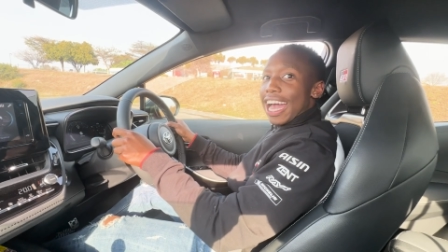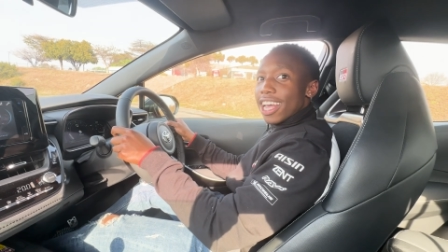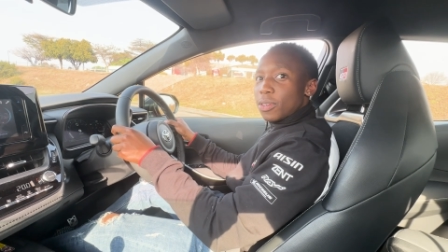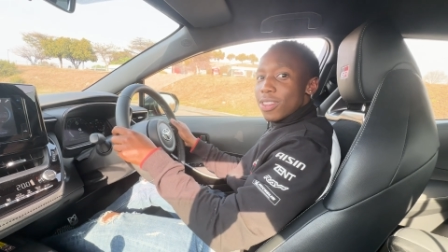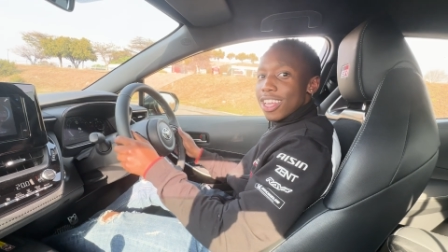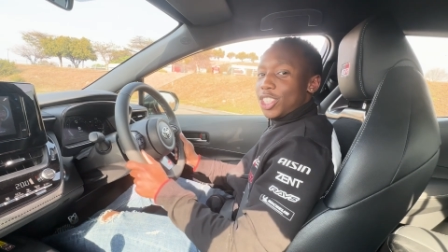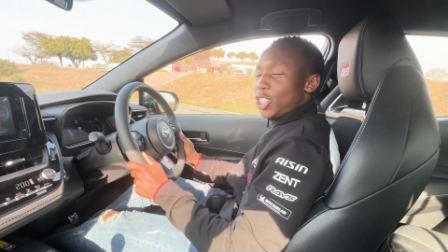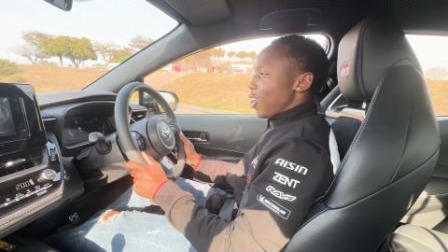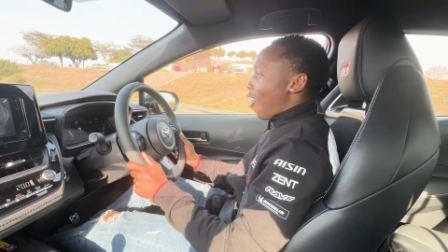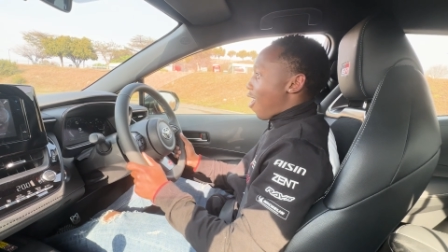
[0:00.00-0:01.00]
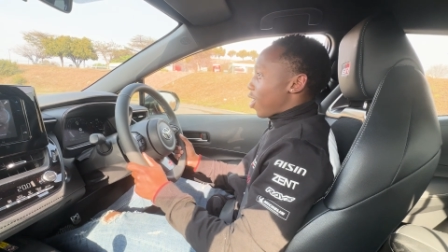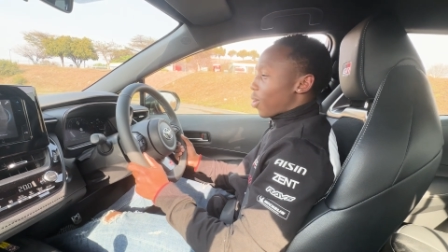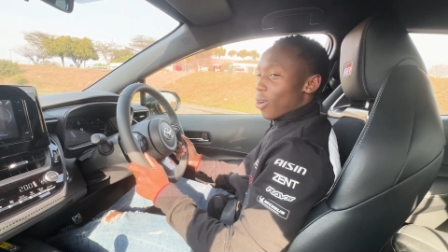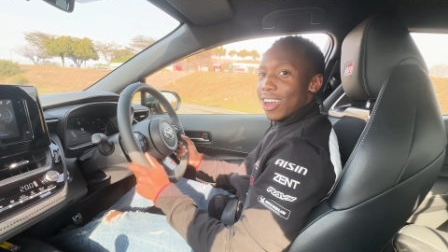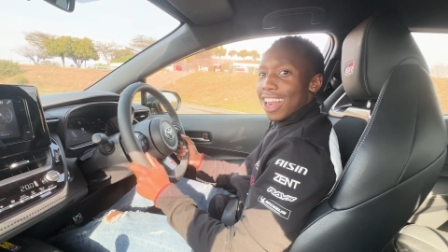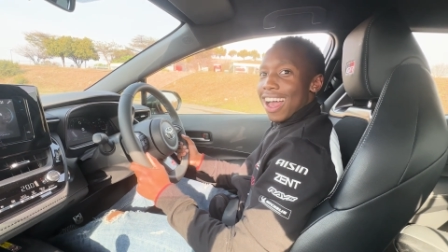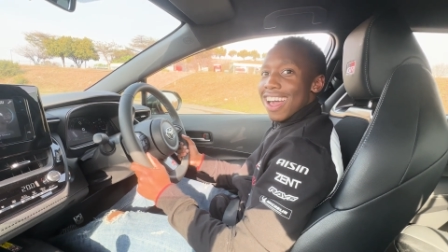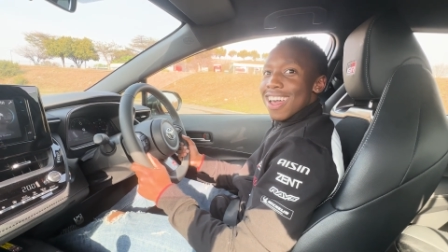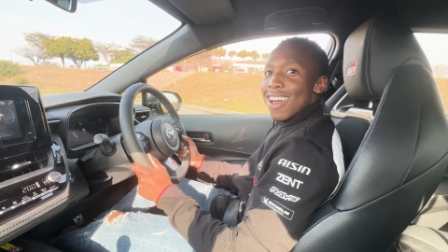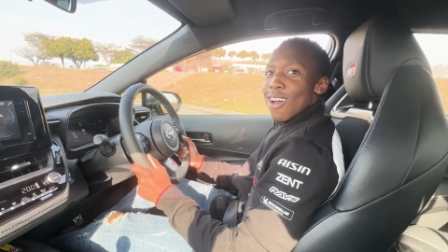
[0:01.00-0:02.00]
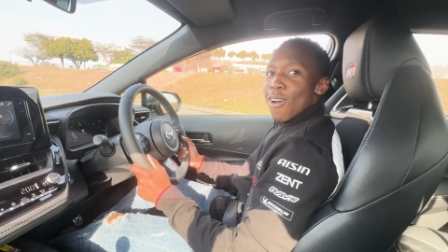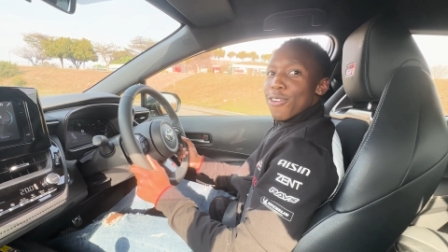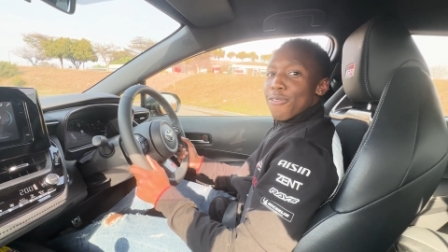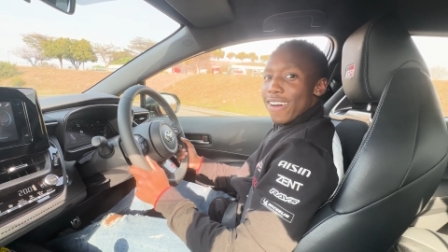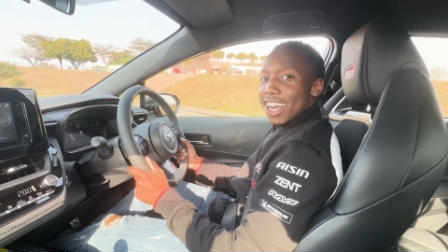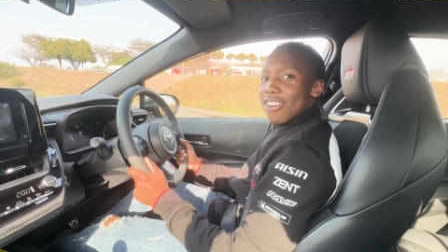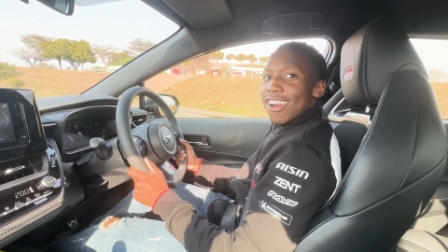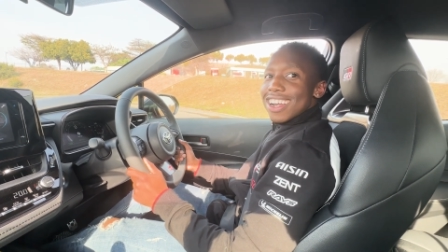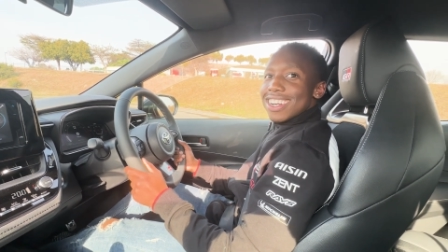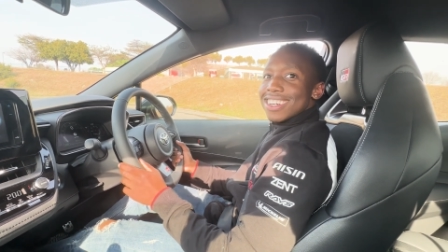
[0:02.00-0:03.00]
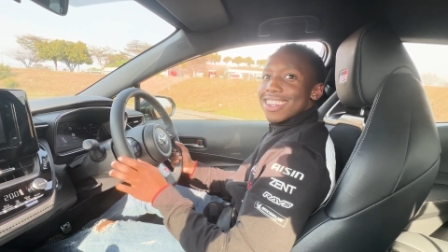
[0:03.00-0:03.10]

guys, we're in the GR Corolla for final run.